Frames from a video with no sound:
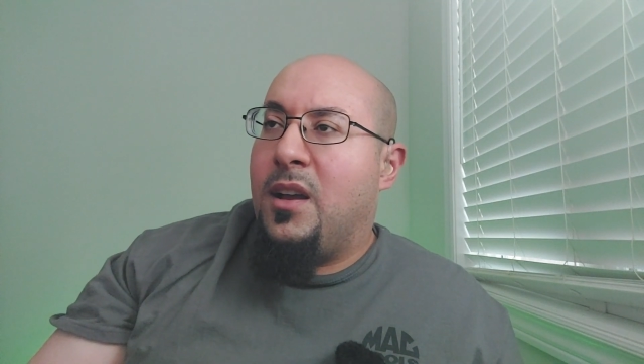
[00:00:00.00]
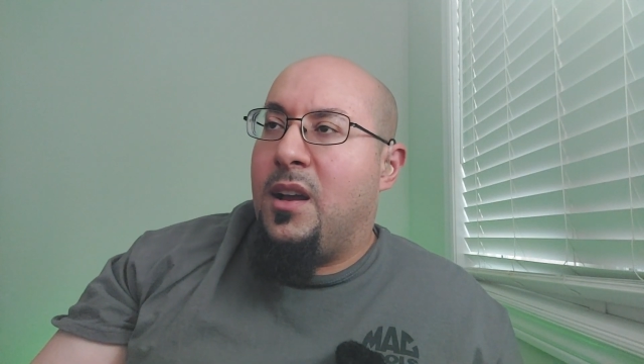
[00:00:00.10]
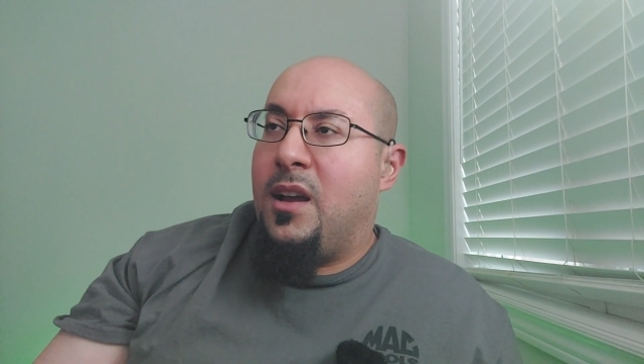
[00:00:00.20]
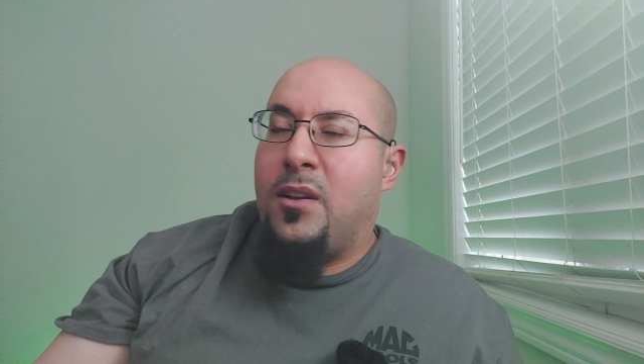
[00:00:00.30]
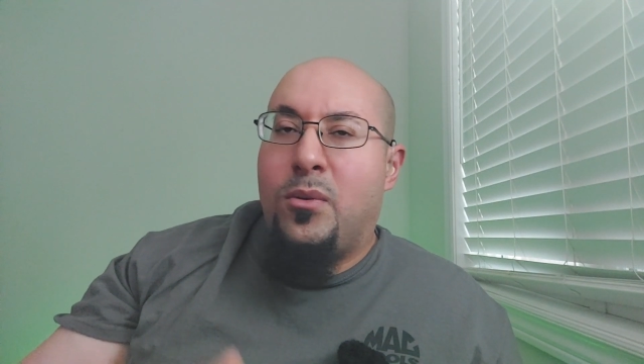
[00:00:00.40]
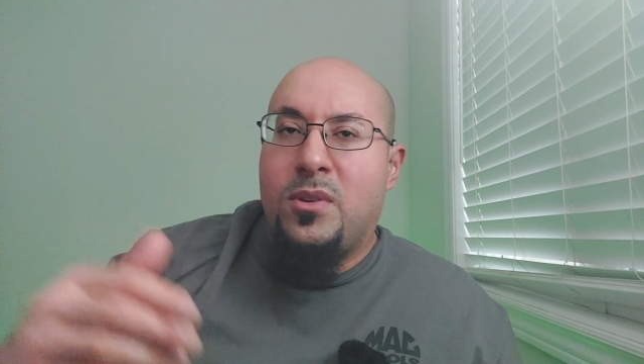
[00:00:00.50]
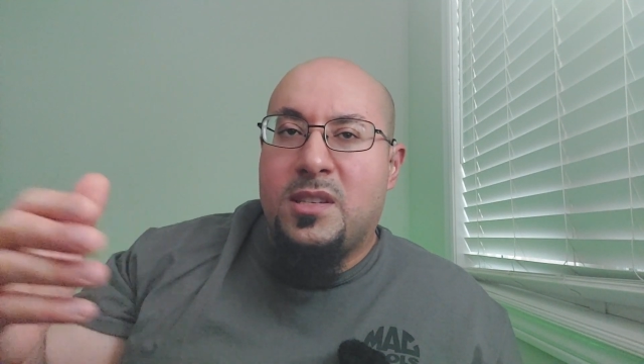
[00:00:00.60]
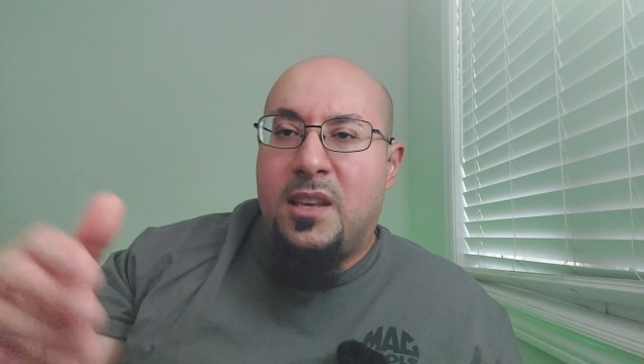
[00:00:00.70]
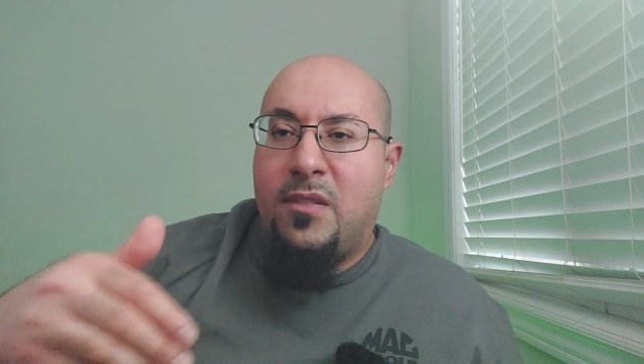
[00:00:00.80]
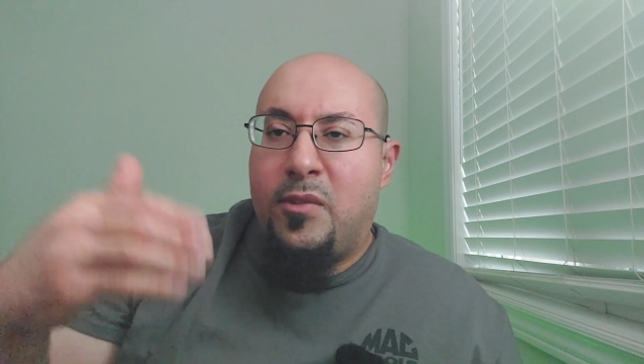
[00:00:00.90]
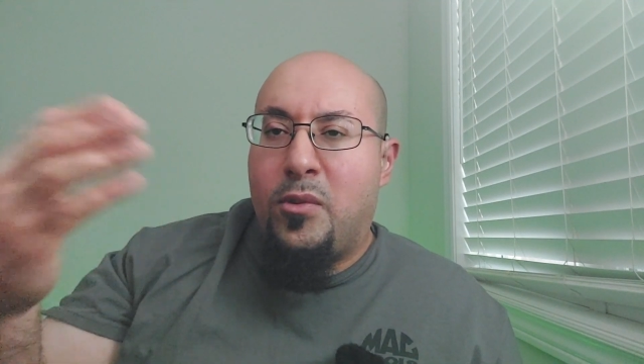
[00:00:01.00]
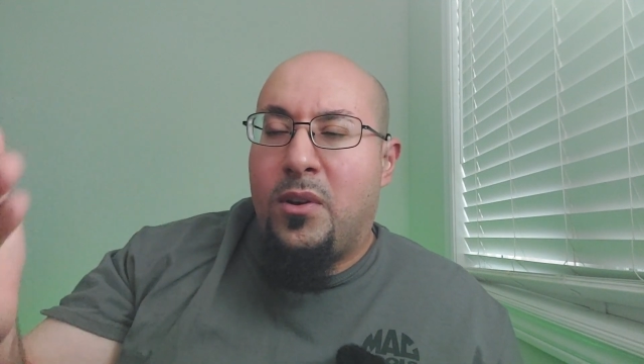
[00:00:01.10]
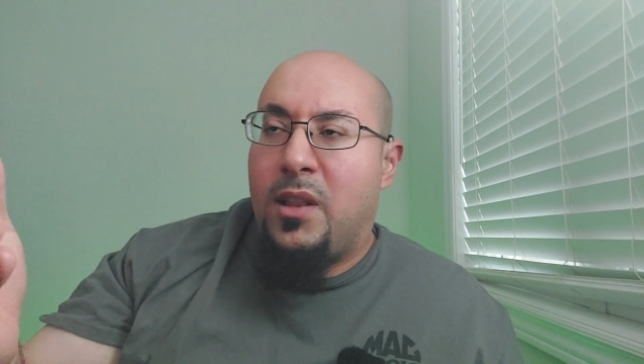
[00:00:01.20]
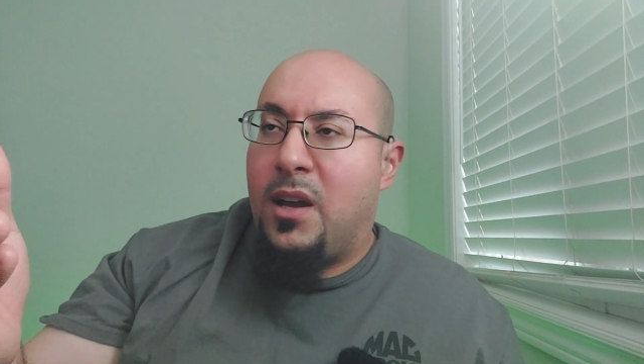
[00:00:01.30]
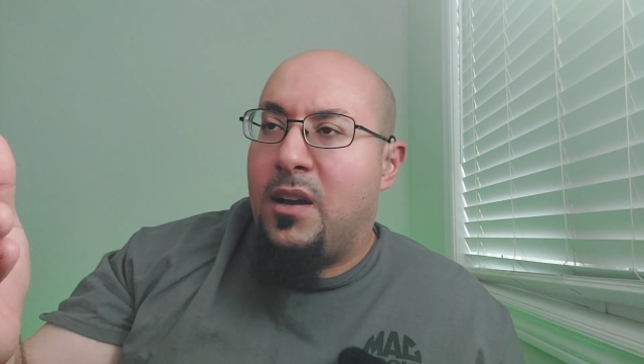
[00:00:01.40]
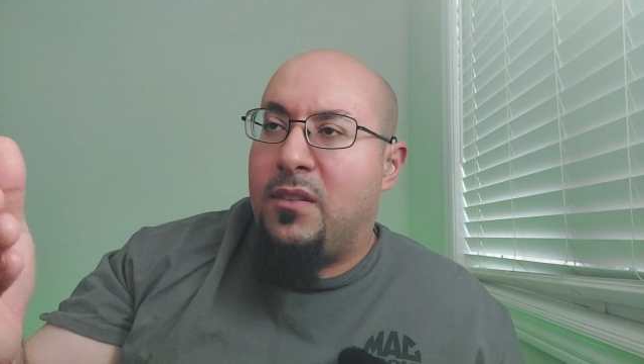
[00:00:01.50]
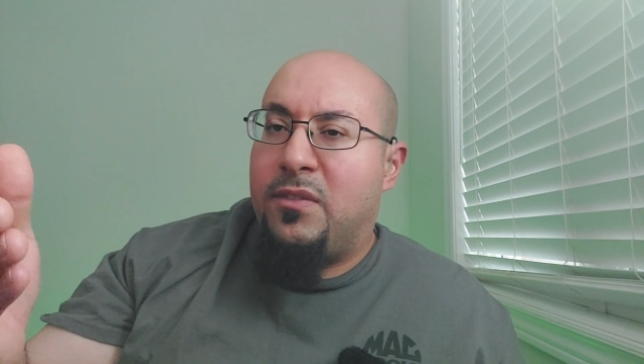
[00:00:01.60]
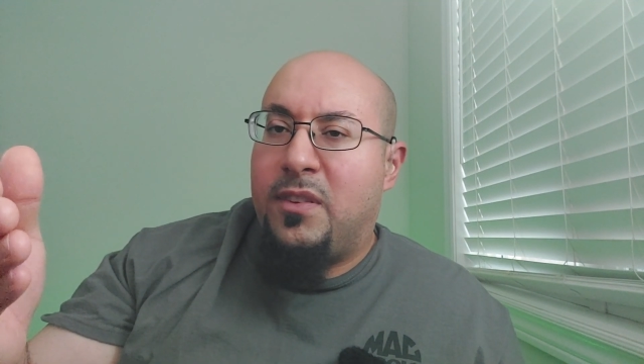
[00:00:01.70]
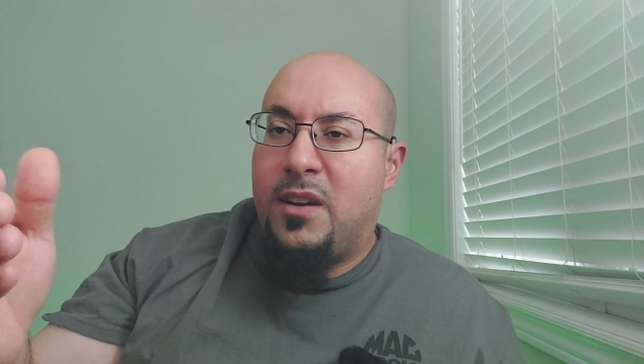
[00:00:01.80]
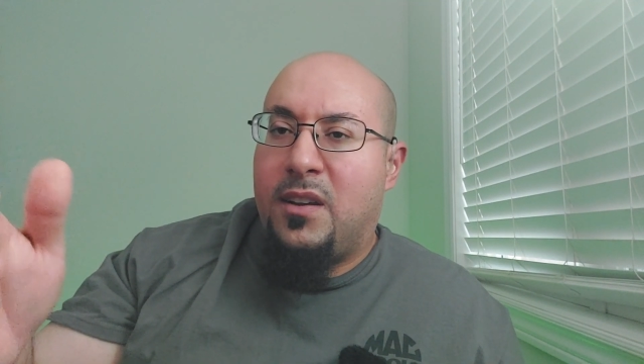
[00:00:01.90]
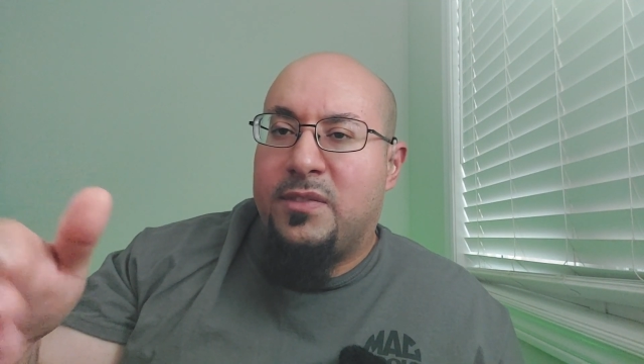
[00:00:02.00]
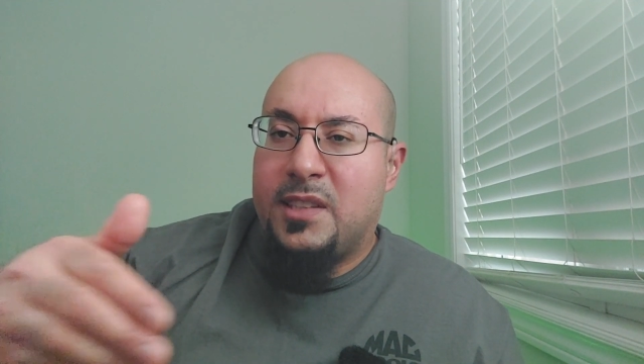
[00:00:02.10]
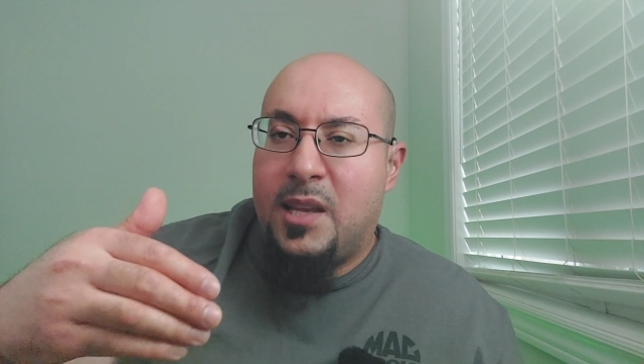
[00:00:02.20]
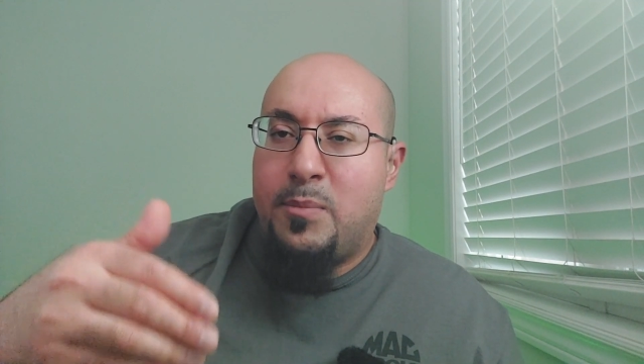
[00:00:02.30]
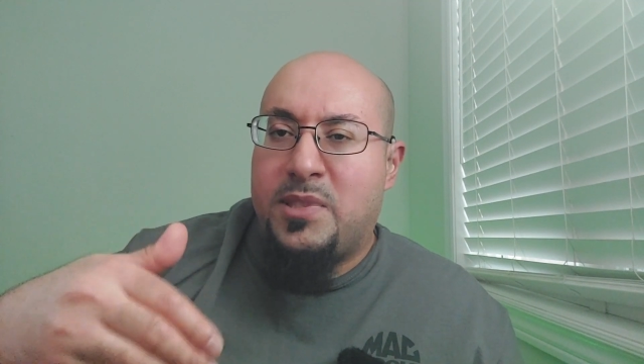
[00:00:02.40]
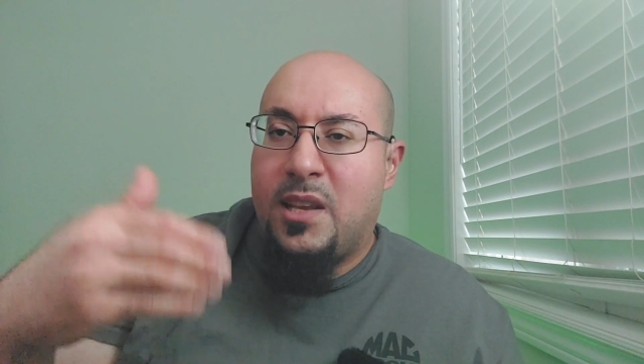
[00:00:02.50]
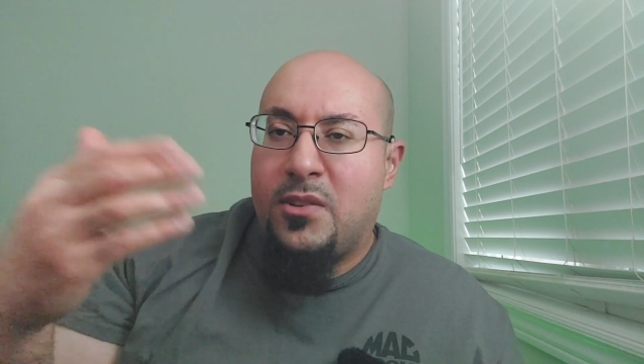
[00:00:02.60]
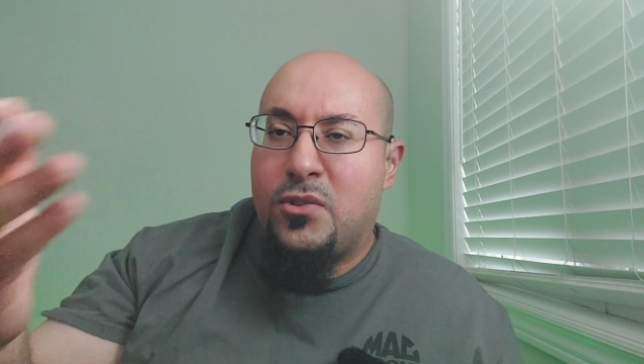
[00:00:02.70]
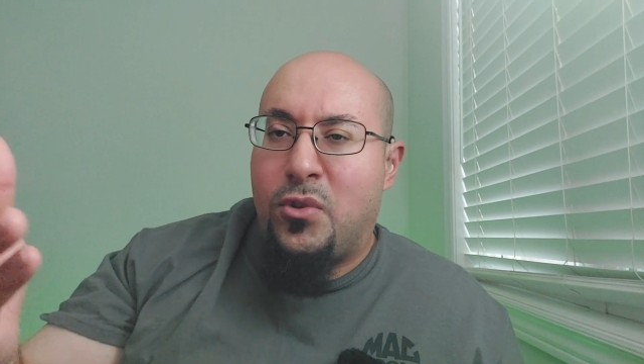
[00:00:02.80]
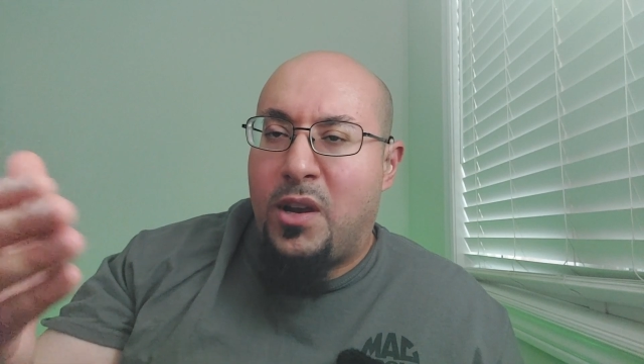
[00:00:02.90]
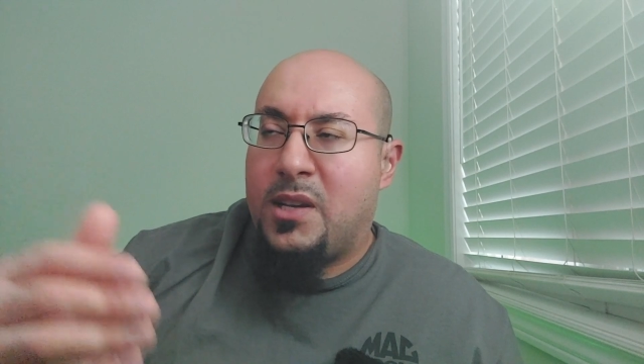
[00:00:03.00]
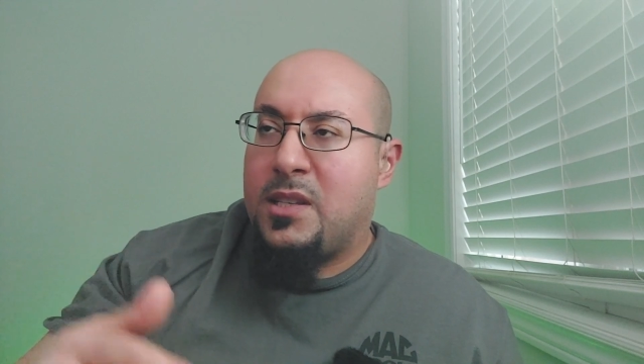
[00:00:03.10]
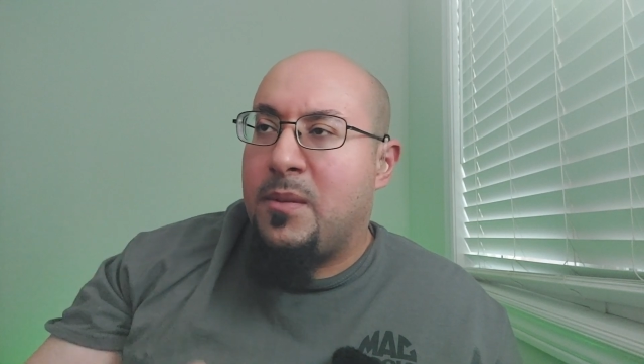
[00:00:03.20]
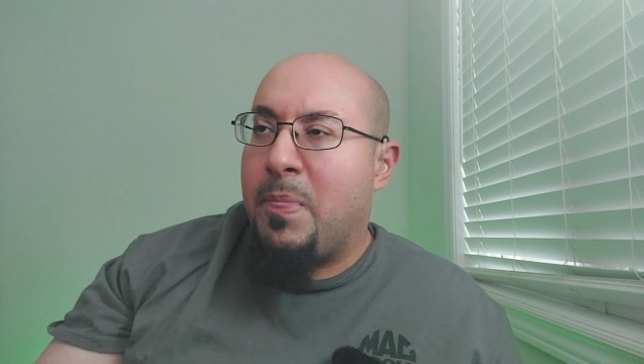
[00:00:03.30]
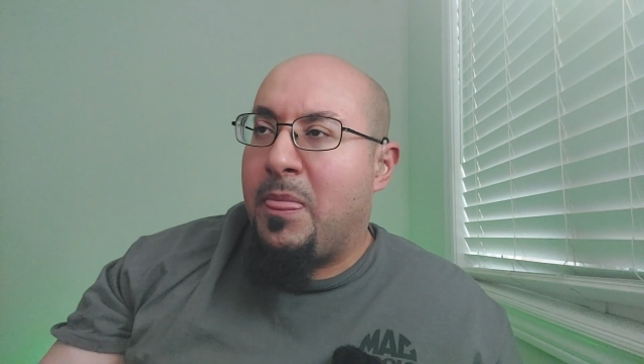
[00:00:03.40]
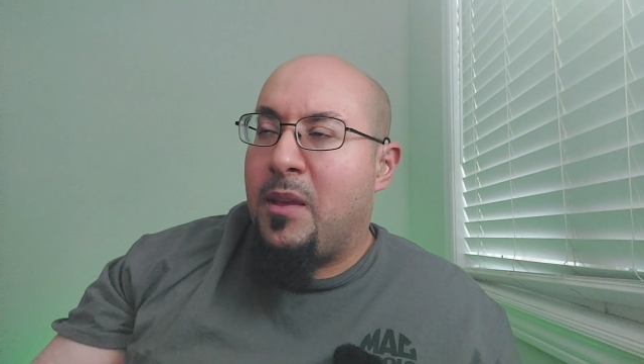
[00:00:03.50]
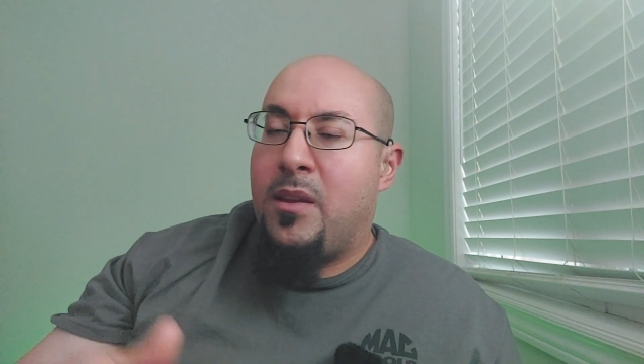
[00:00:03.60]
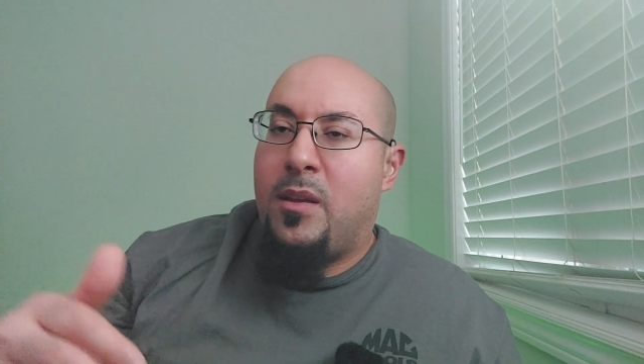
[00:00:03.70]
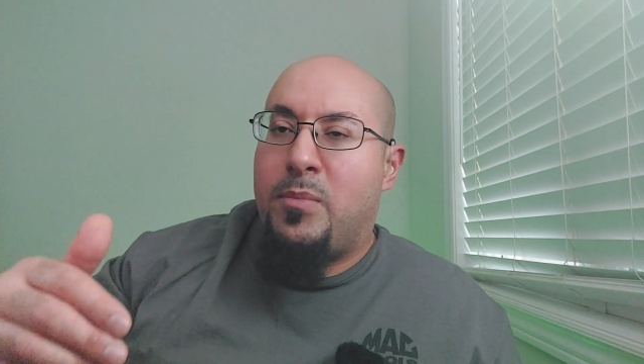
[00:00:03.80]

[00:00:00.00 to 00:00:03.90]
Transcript: I always give you a lot of, uh, of tips and tricks eh,